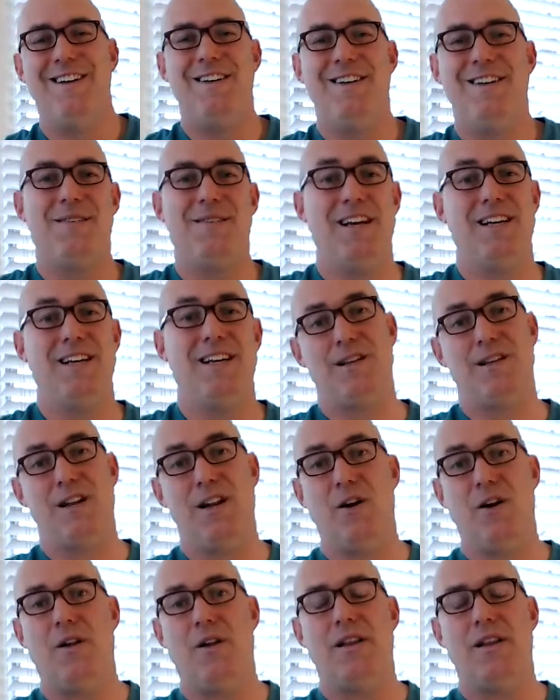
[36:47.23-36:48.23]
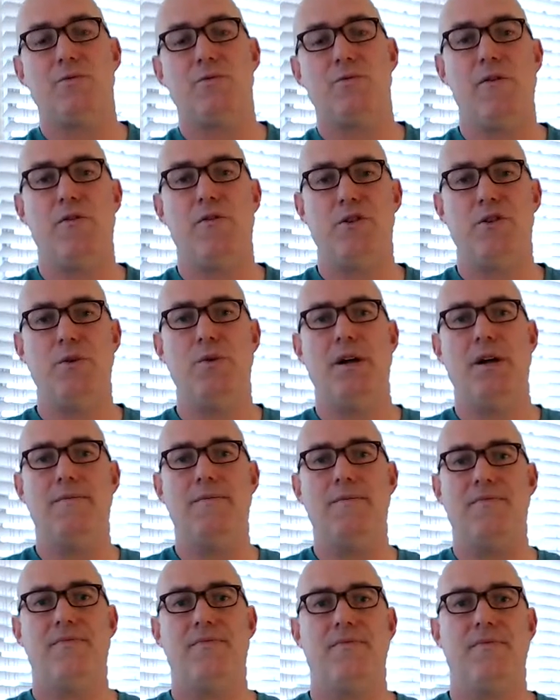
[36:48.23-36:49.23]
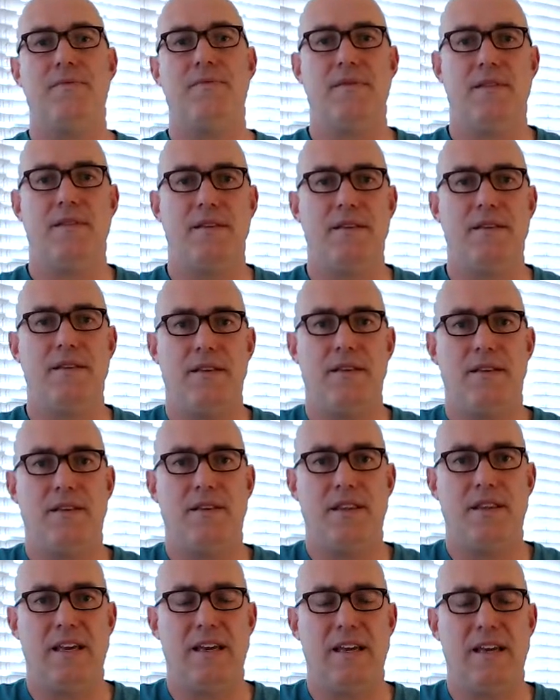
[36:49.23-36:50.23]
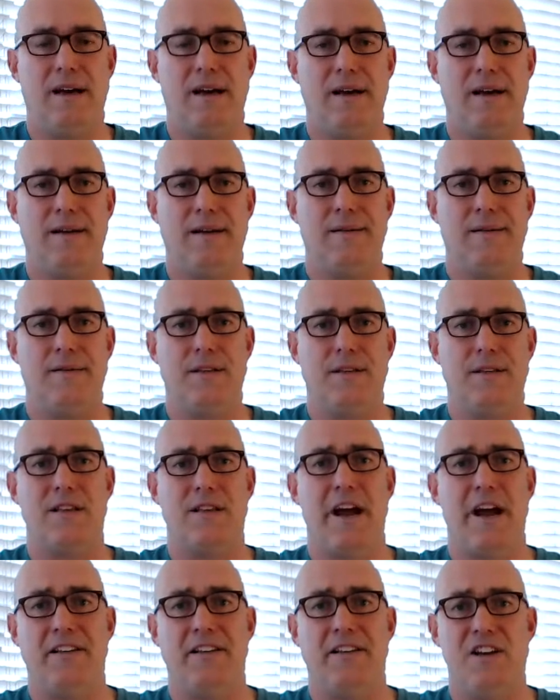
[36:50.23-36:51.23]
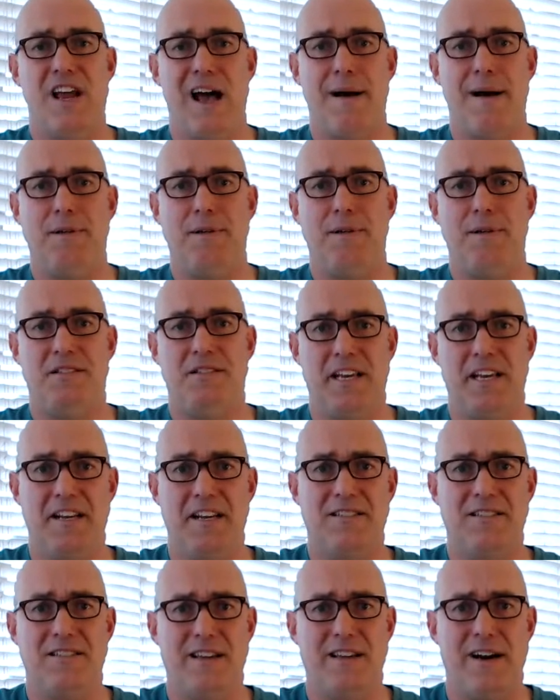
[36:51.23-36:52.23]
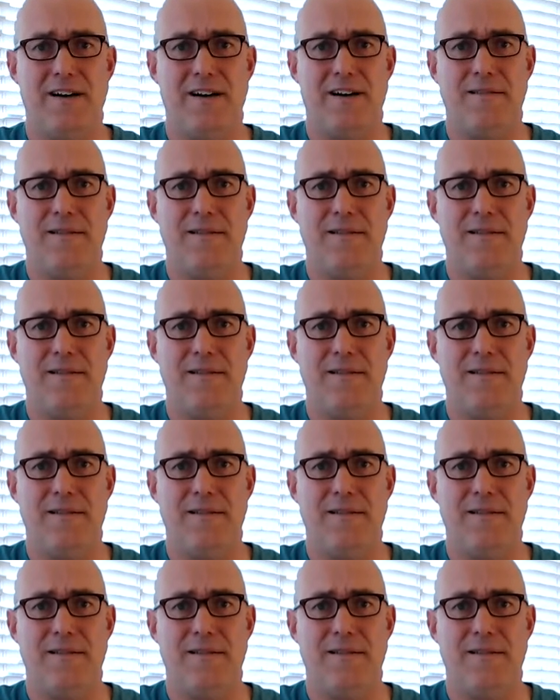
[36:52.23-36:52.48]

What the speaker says: because, at least we were doing the slight edge habits to get us there.